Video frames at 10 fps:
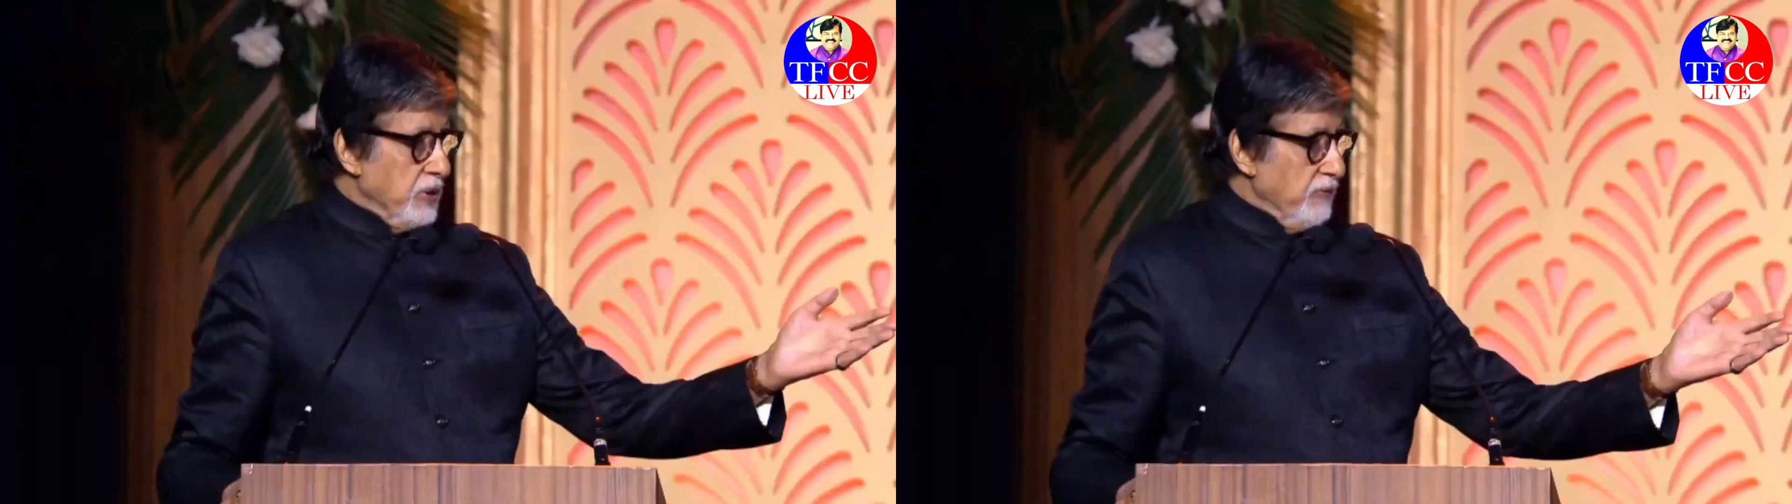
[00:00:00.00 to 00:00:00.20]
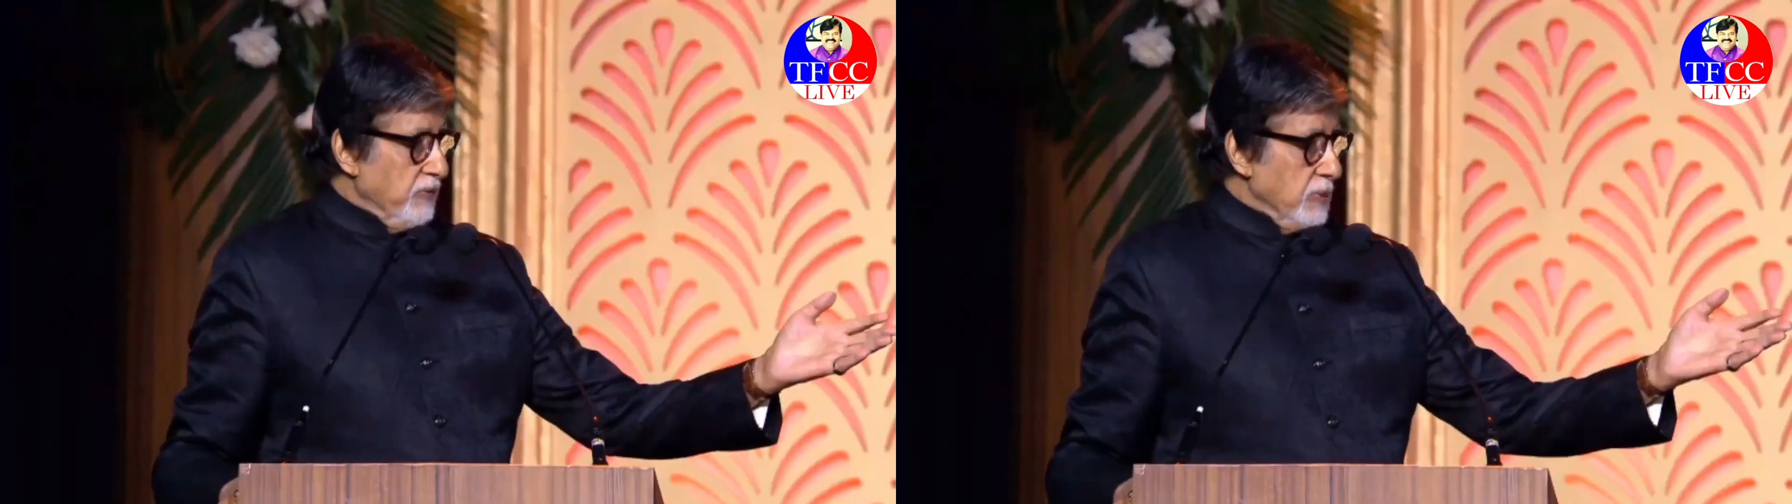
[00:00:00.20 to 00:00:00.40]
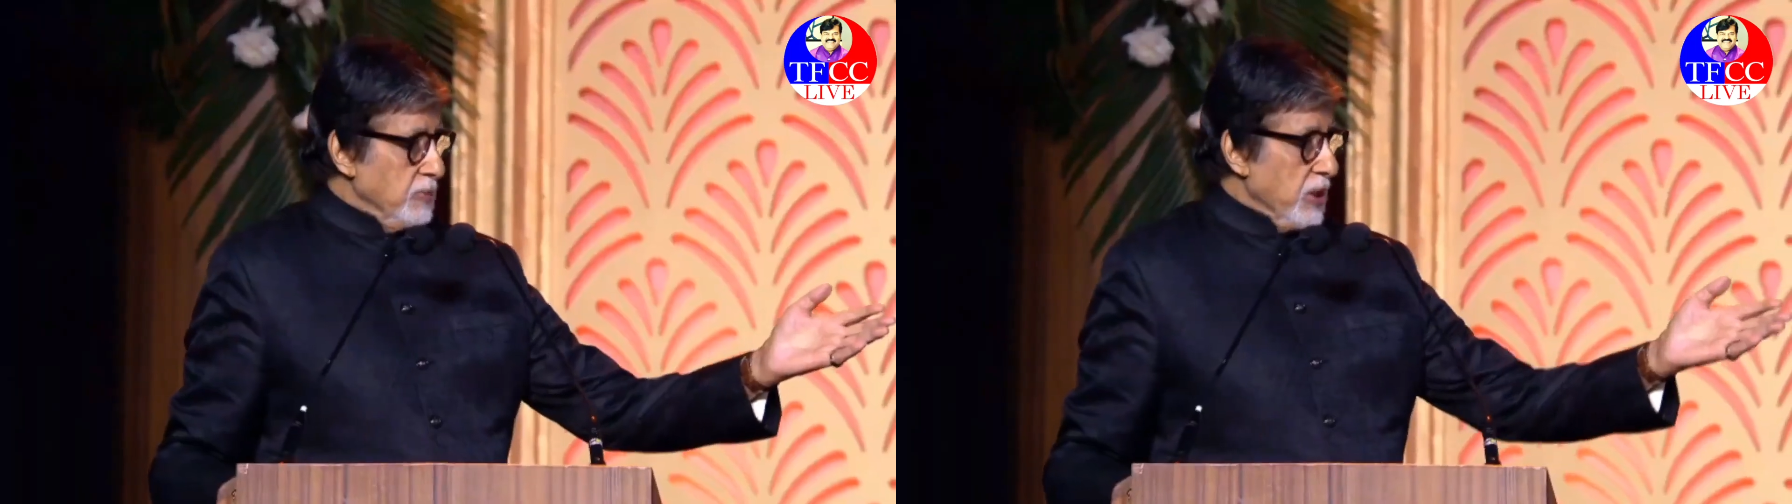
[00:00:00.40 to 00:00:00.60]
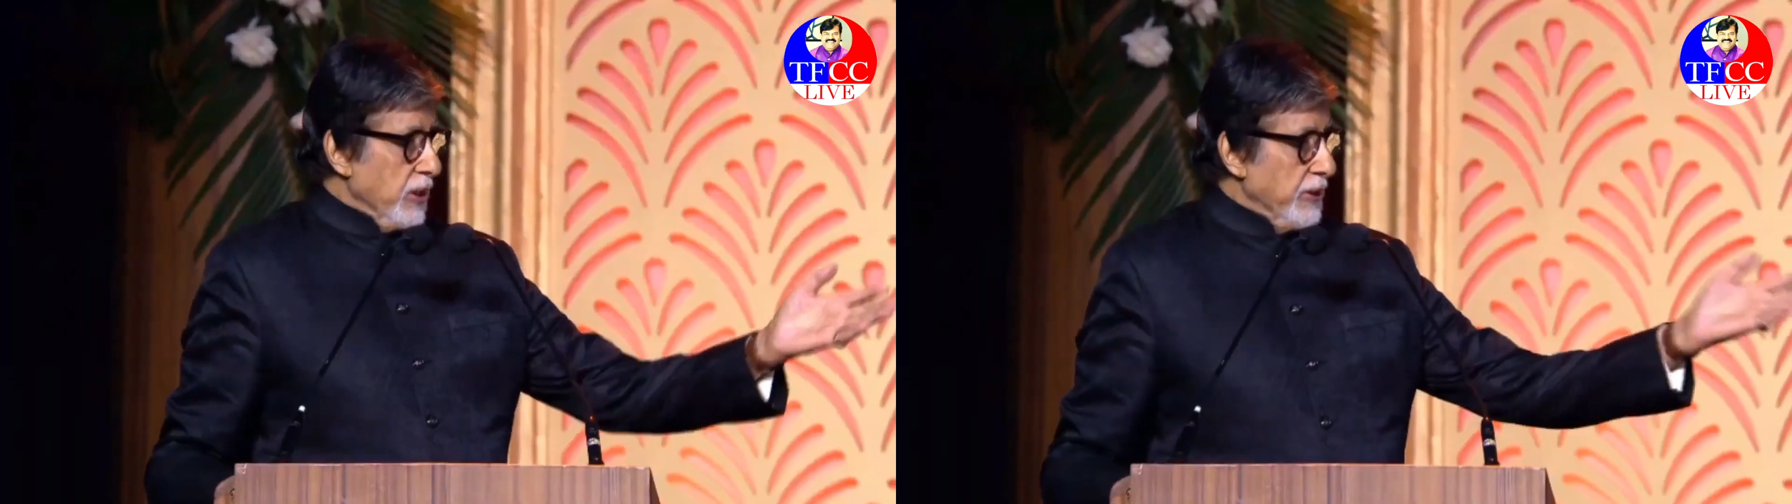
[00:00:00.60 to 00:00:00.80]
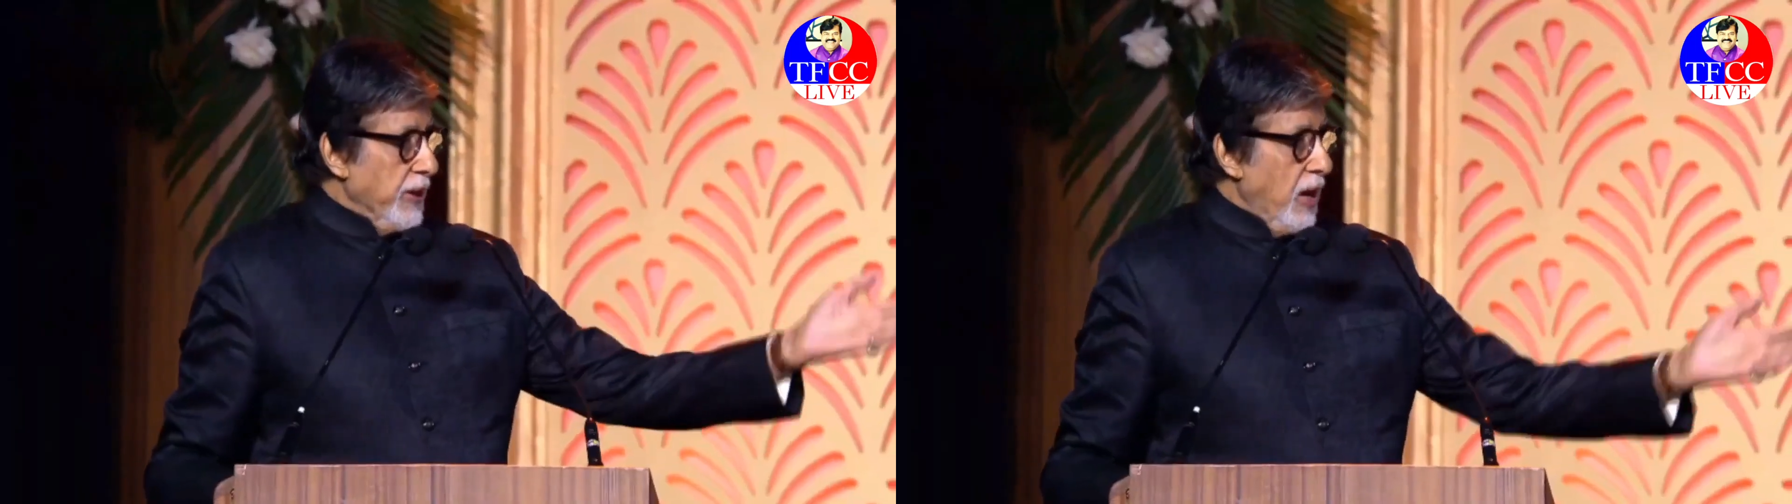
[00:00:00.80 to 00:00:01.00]
in their films,
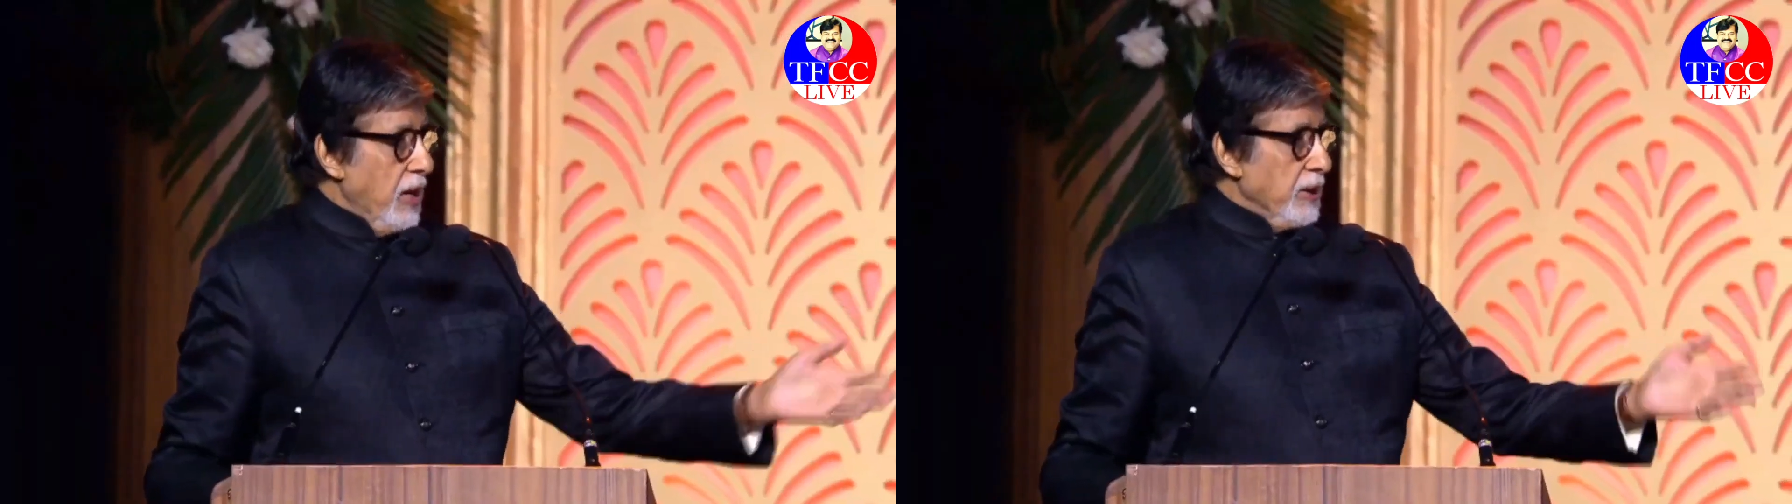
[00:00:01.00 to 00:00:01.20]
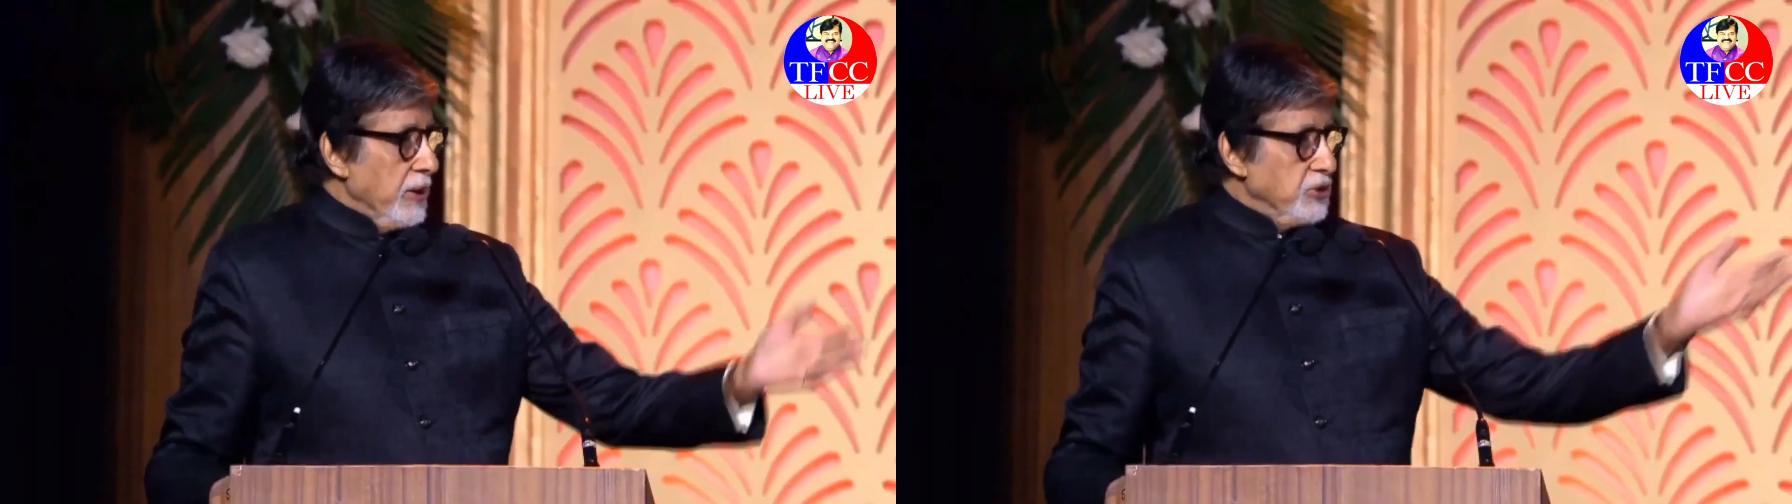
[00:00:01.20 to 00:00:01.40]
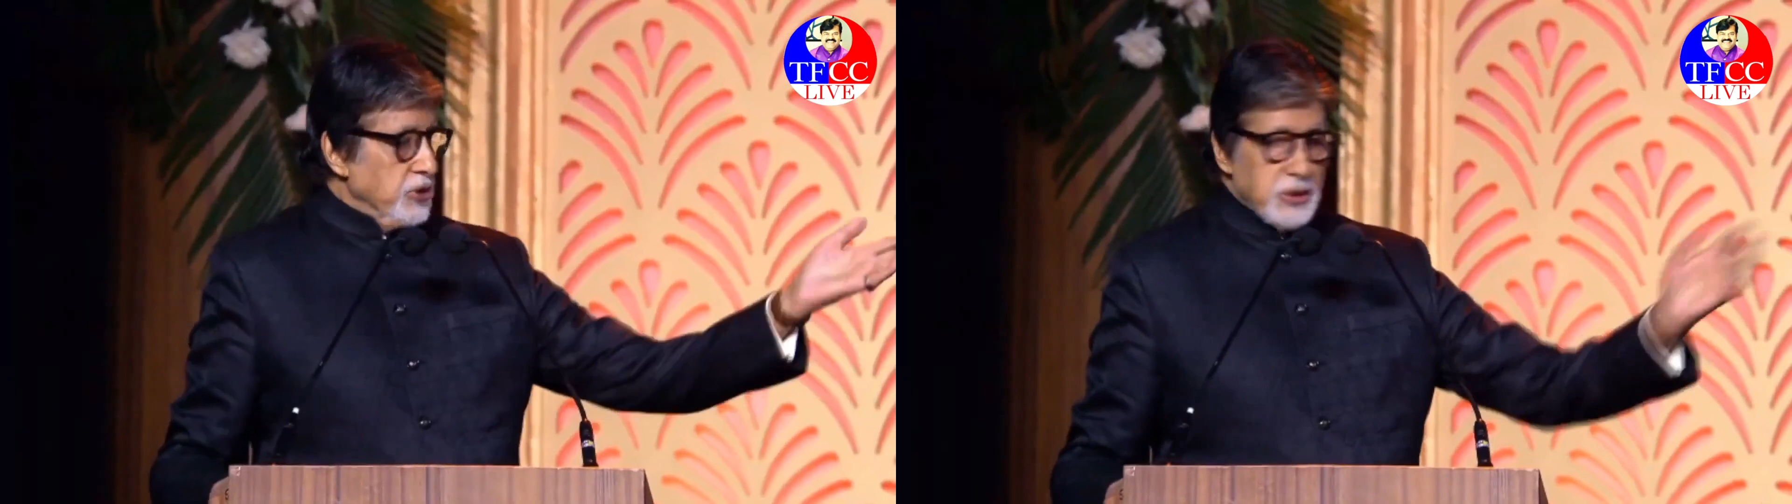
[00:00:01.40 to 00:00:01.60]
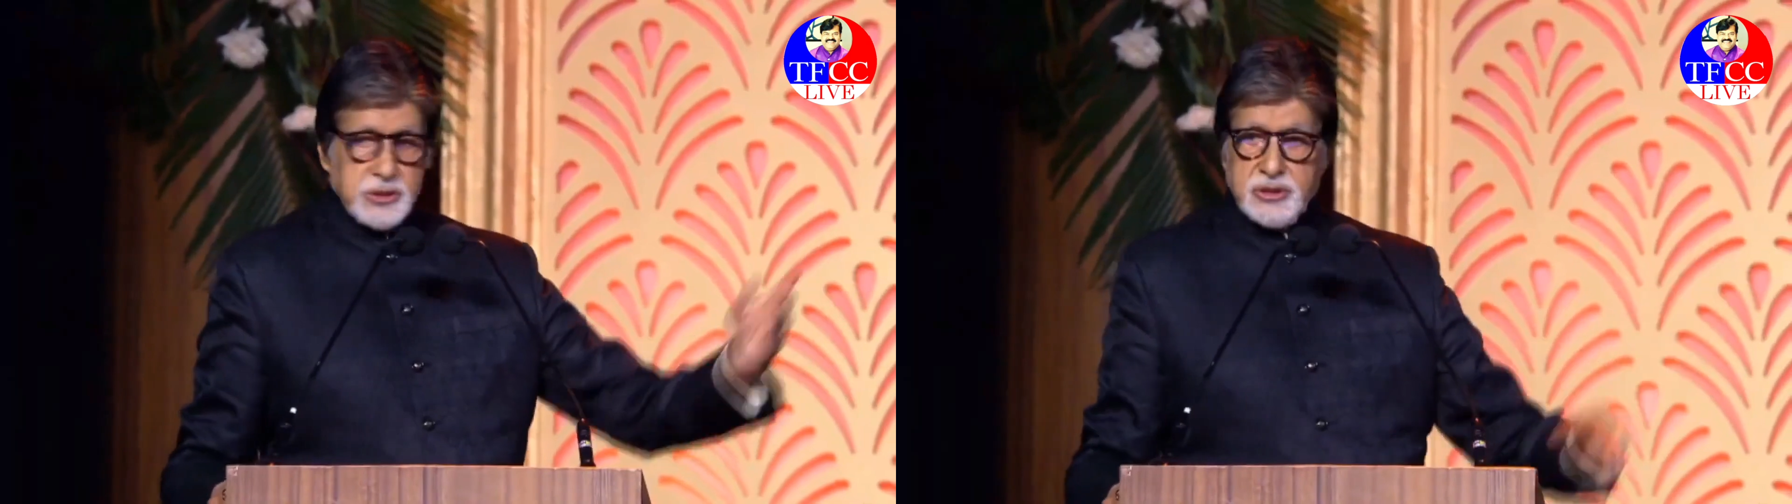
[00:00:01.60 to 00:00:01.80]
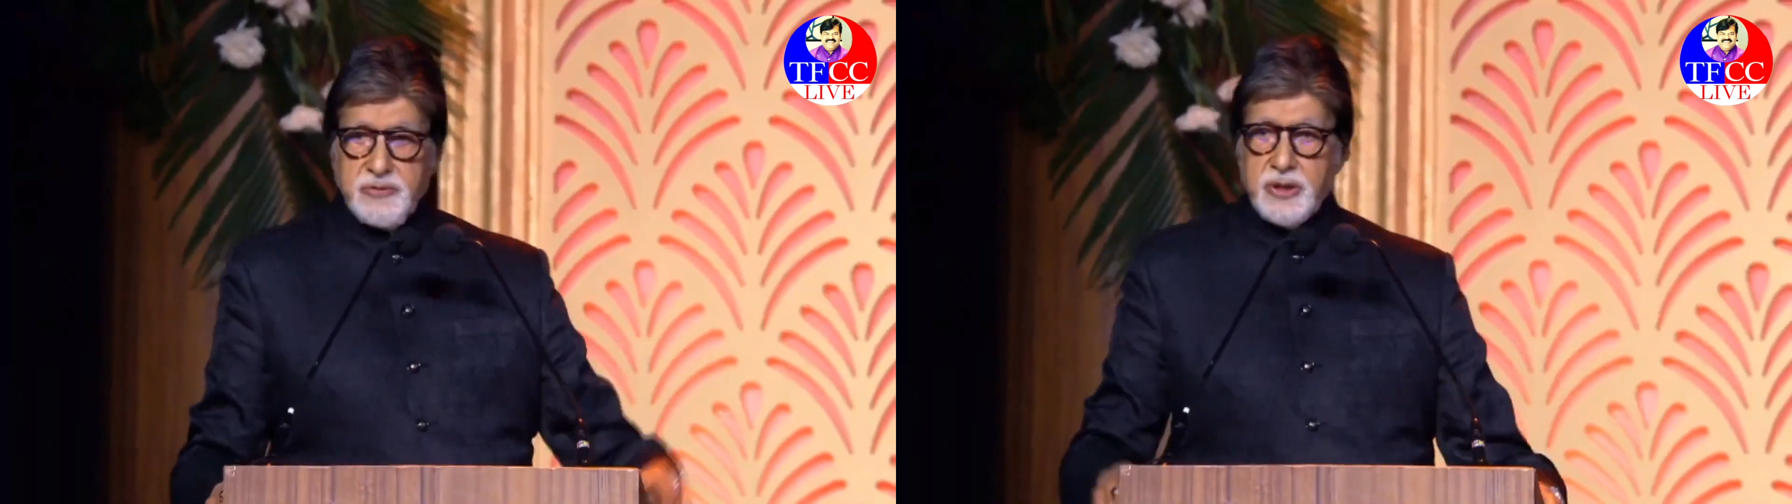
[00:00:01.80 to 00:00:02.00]
like Nag and
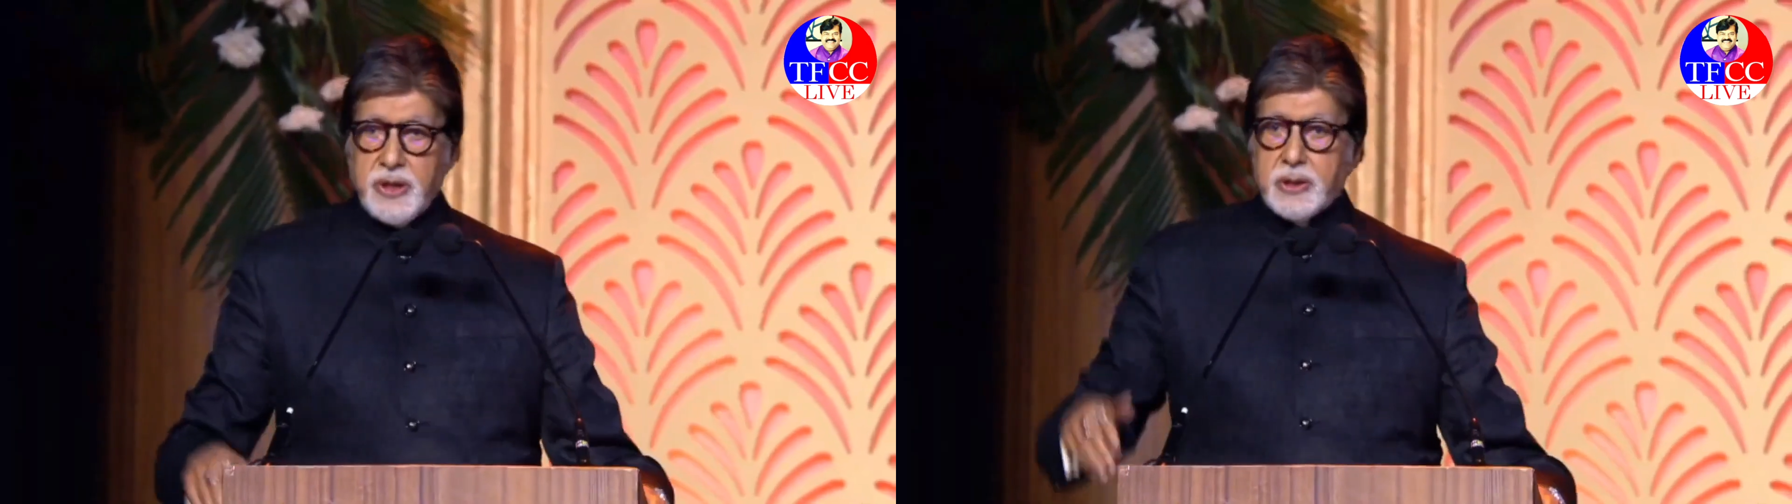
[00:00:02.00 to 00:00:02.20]
Chiranjeevi